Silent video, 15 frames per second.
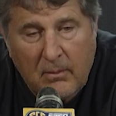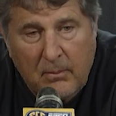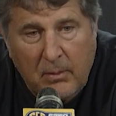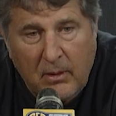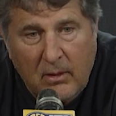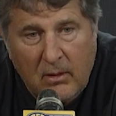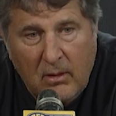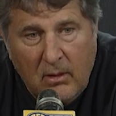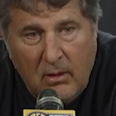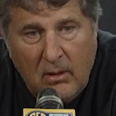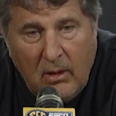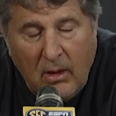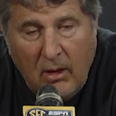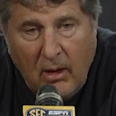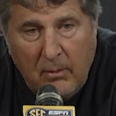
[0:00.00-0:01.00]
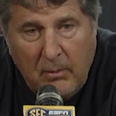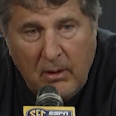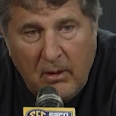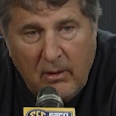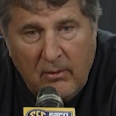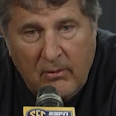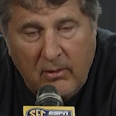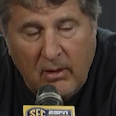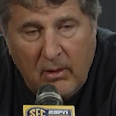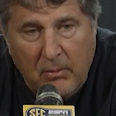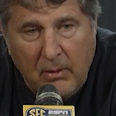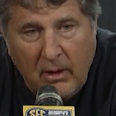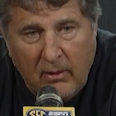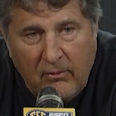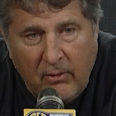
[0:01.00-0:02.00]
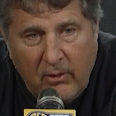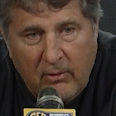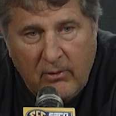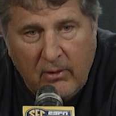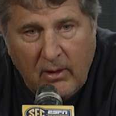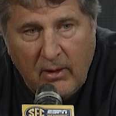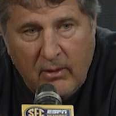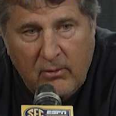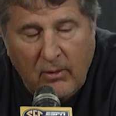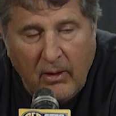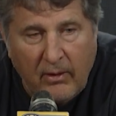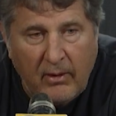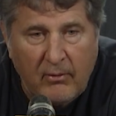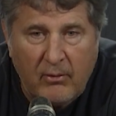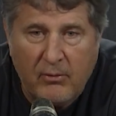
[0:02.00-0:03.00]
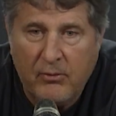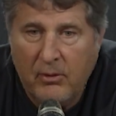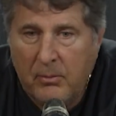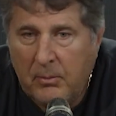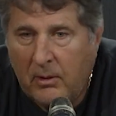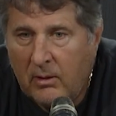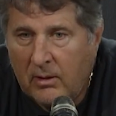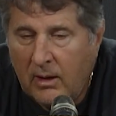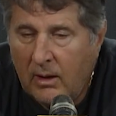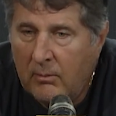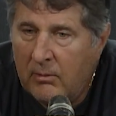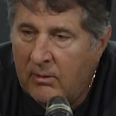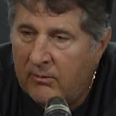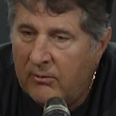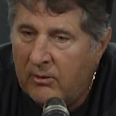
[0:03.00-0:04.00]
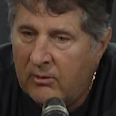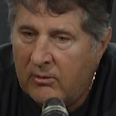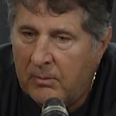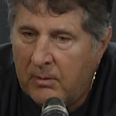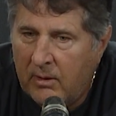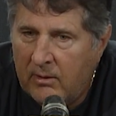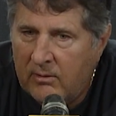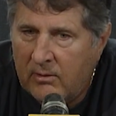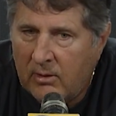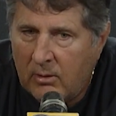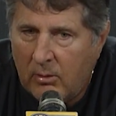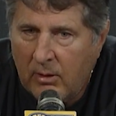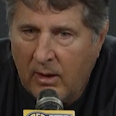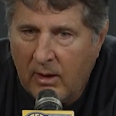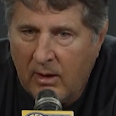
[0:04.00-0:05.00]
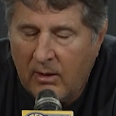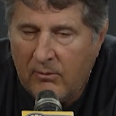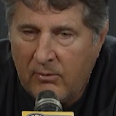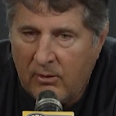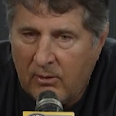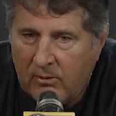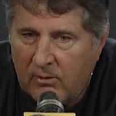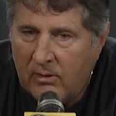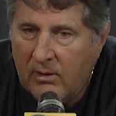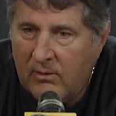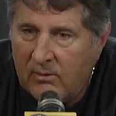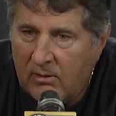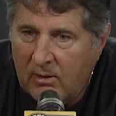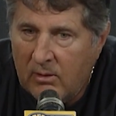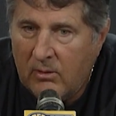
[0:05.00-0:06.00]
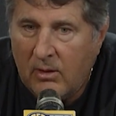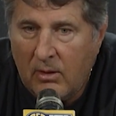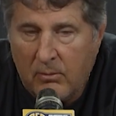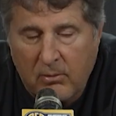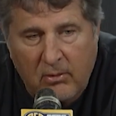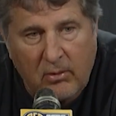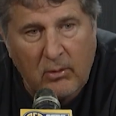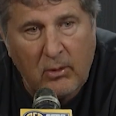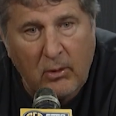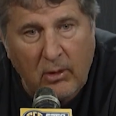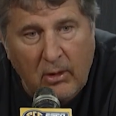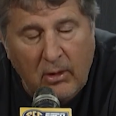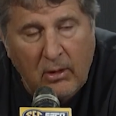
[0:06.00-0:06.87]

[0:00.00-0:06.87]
going to be adversity. That's why they have a football game in the first place, to create adversity and see who comes through